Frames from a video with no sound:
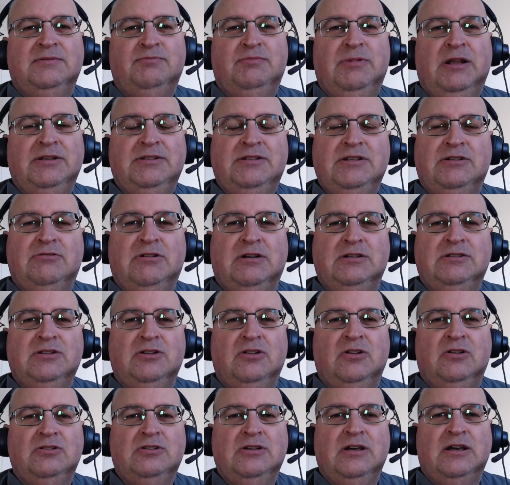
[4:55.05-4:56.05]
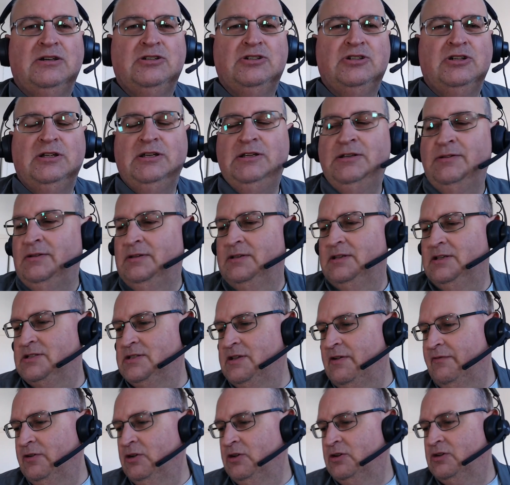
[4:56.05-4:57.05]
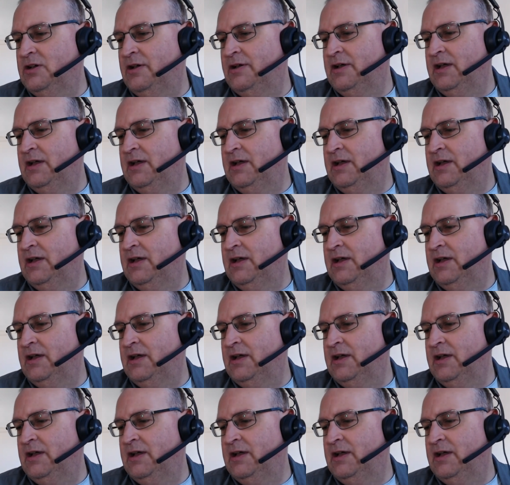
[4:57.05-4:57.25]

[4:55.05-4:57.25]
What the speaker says: Planted quite a lot, actually. Let's have a look.